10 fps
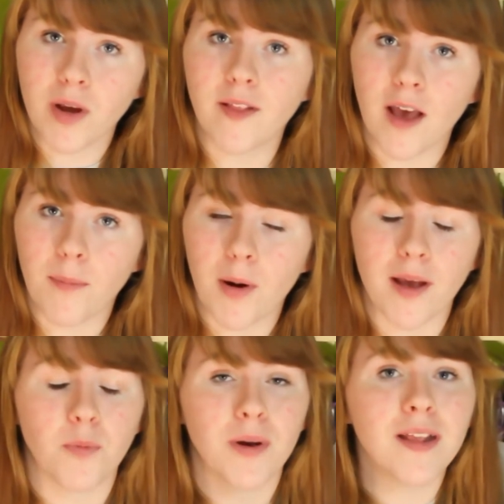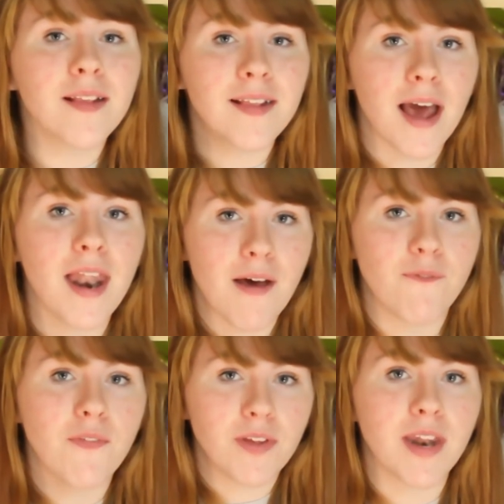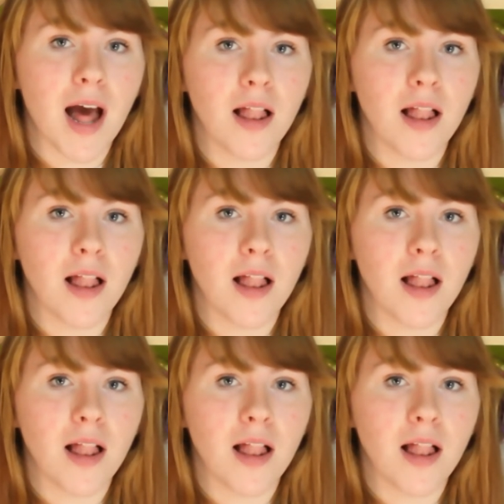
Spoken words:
retail price. When it's set at $50,